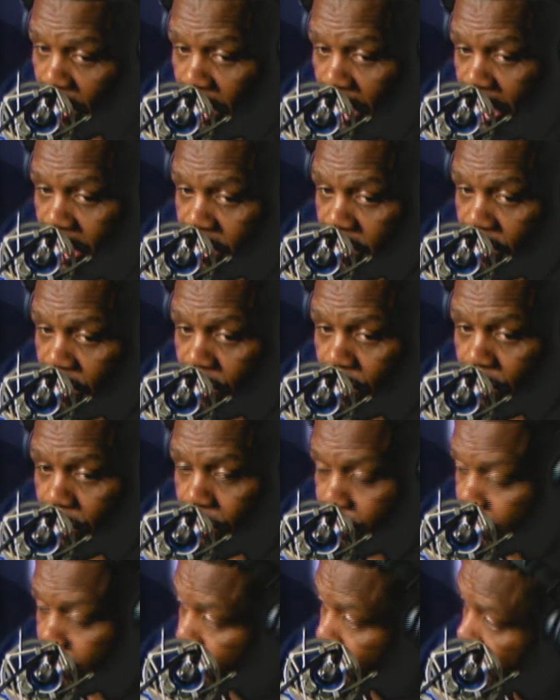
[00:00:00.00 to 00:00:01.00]
dancing
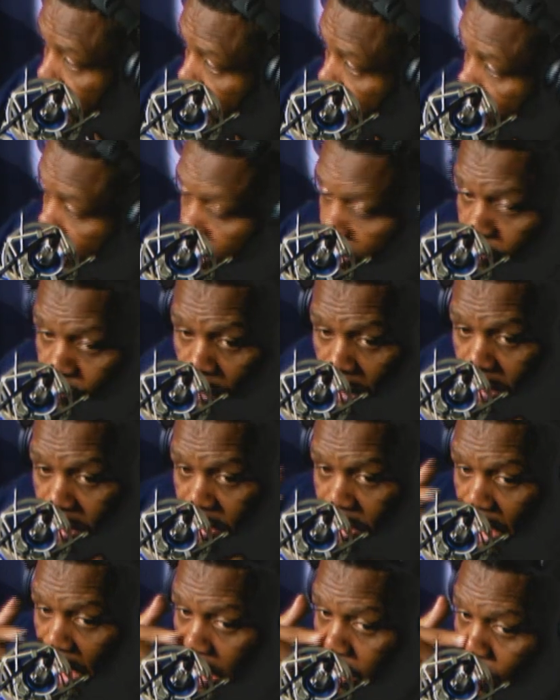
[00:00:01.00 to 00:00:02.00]
suits. That's why
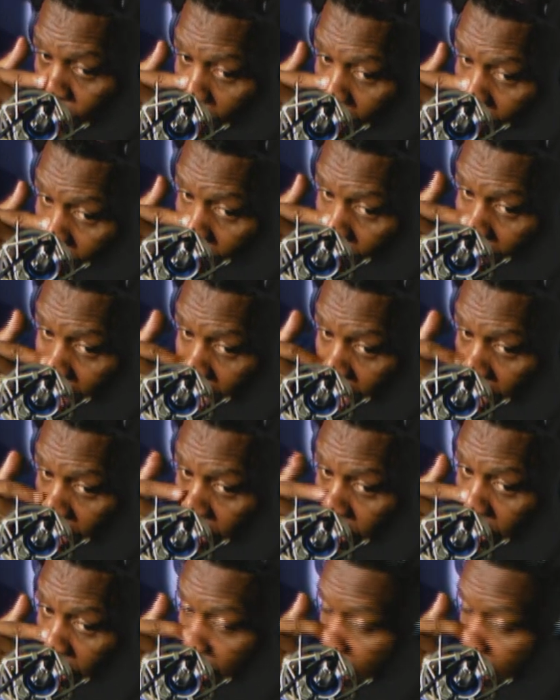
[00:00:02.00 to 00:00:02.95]
these guys are walking around